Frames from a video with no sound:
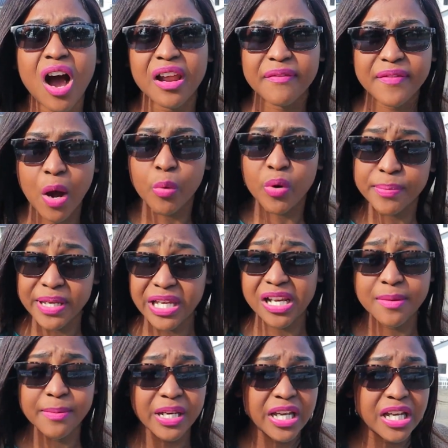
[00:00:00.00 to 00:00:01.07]
all of that would be
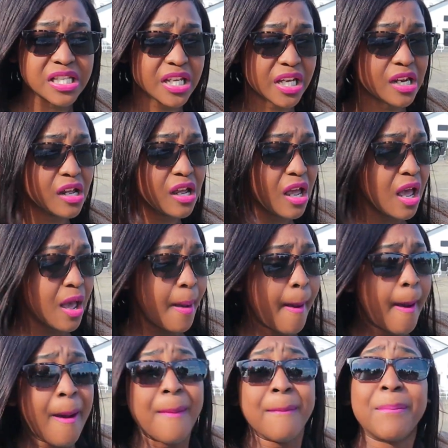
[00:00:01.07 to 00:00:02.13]
eliminated.
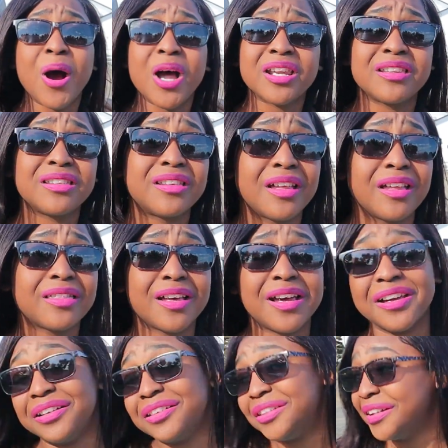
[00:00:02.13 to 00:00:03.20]
But the
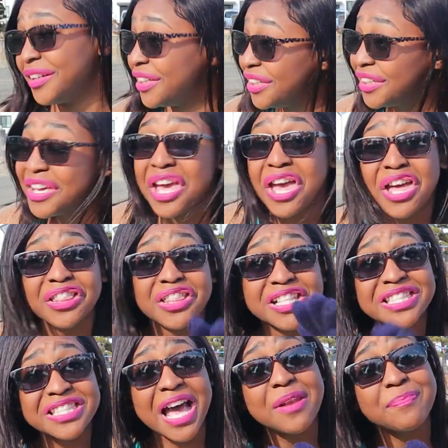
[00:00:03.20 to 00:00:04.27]
the,
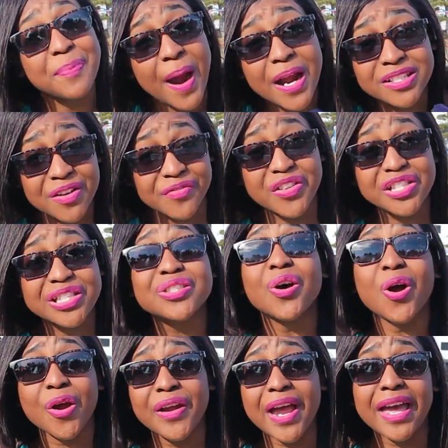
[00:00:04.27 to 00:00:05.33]
the sad part of the
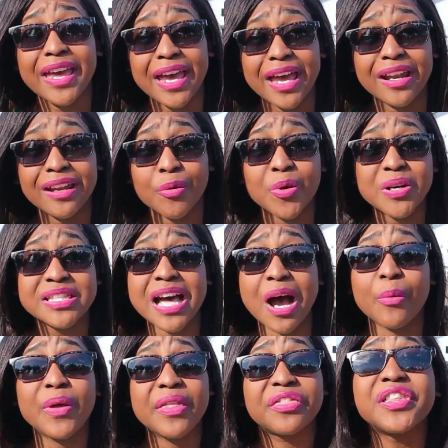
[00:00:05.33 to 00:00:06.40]
story again was
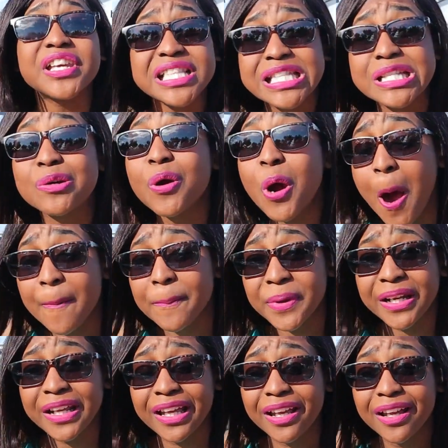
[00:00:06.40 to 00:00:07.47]
that with this new
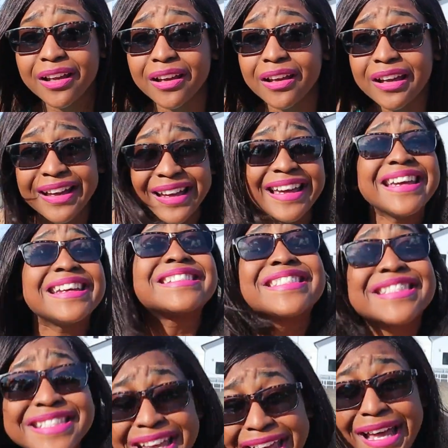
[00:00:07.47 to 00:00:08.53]
company, it
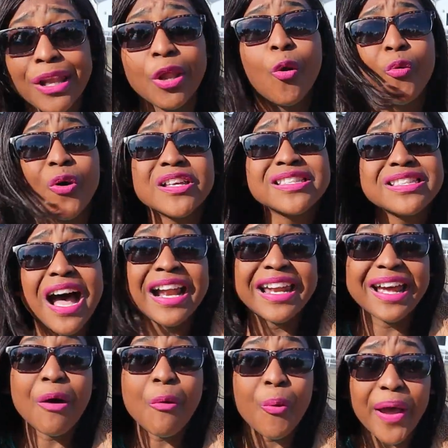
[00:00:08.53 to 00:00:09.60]
still was
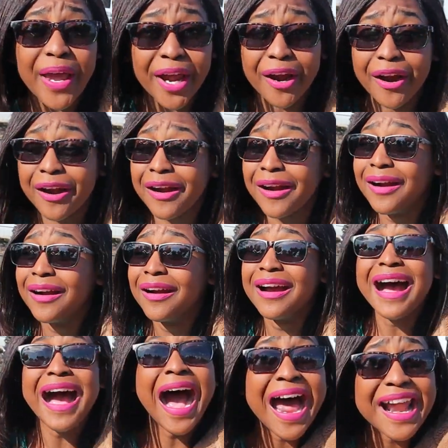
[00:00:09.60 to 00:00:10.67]
not where
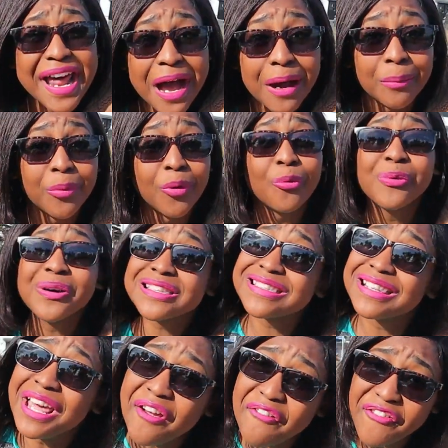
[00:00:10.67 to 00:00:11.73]
Adam was
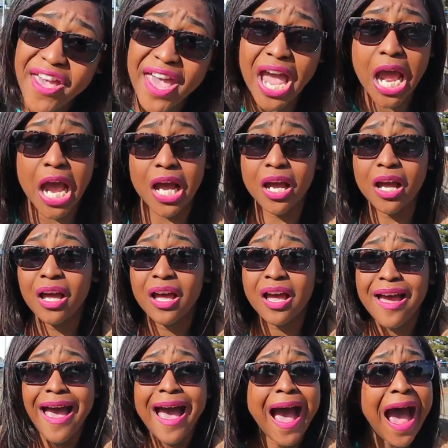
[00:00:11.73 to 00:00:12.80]
living,
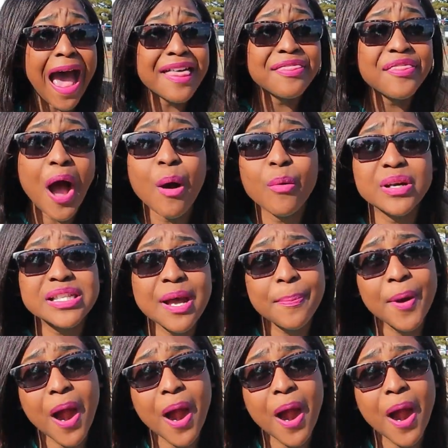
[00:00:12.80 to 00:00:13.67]
and that was a